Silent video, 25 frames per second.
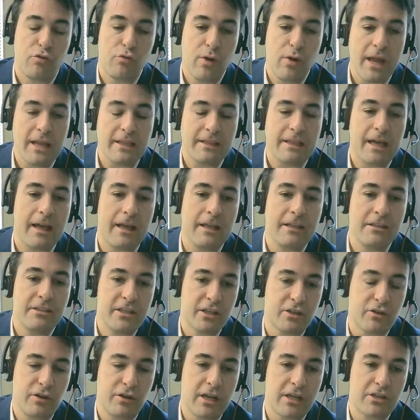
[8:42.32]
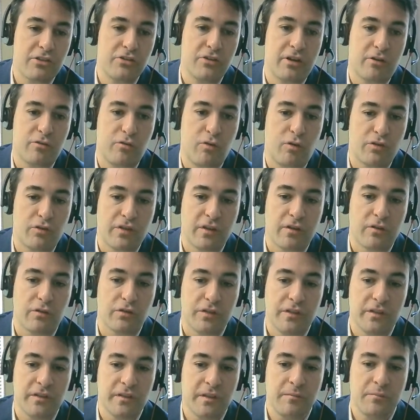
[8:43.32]
create that interconnection across
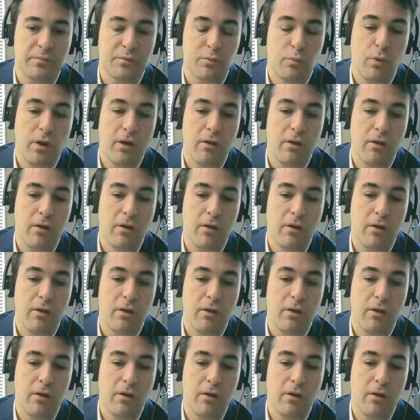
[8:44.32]
ecosystems?